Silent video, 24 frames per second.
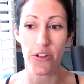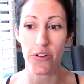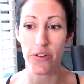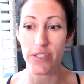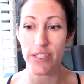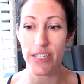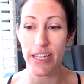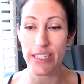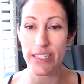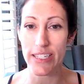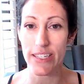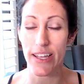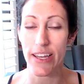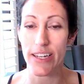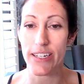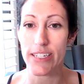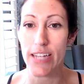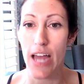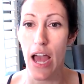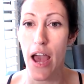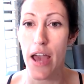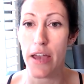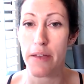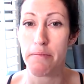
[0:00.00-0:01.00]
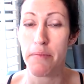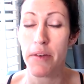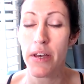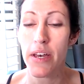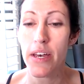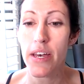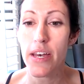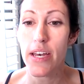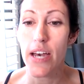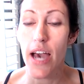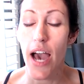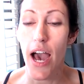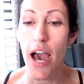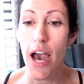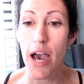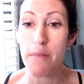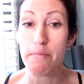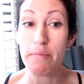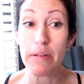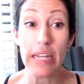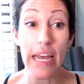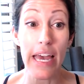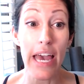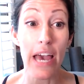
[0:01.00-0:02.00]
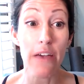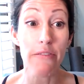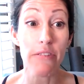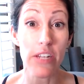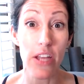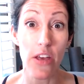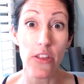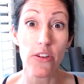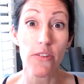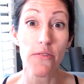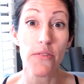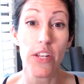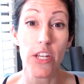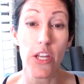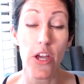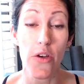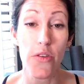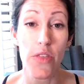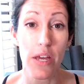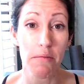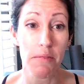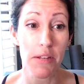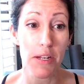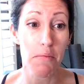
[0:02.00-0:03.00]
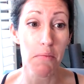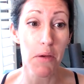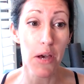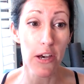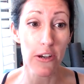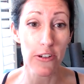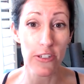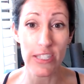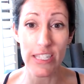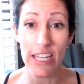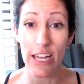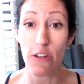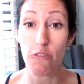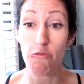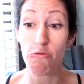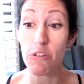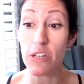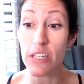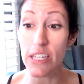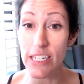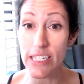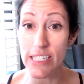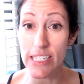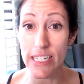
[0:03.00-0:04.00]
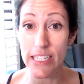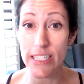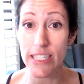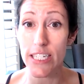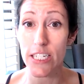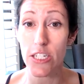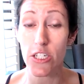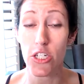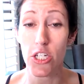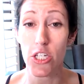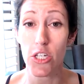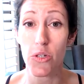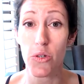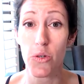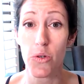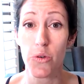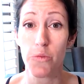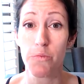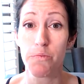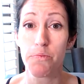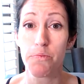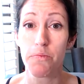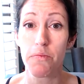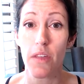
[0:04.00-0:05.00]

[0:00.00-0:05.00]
It takes a lot of time, um, but I have another video that I'm going to post that really digs into